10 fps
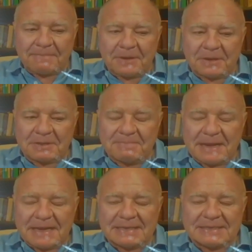But
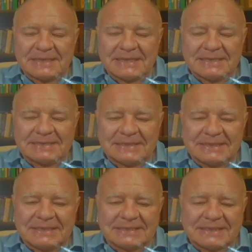my sense
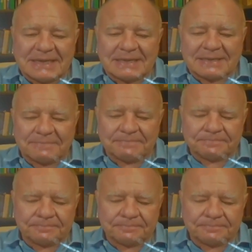is that